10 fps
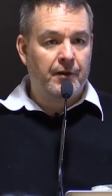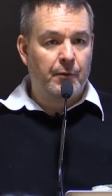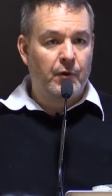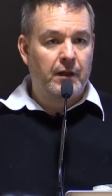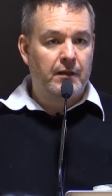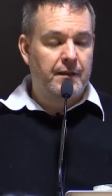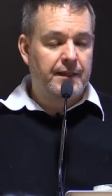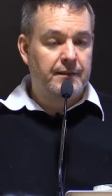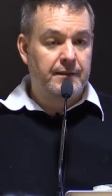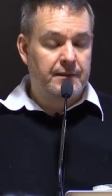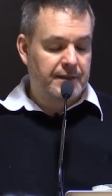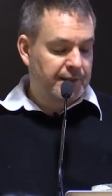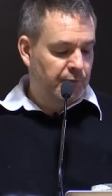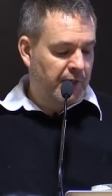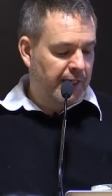well because
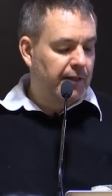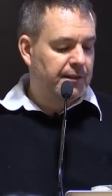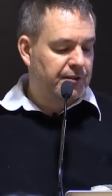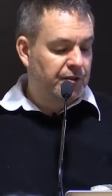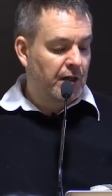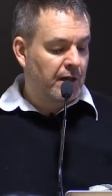that's when I got this job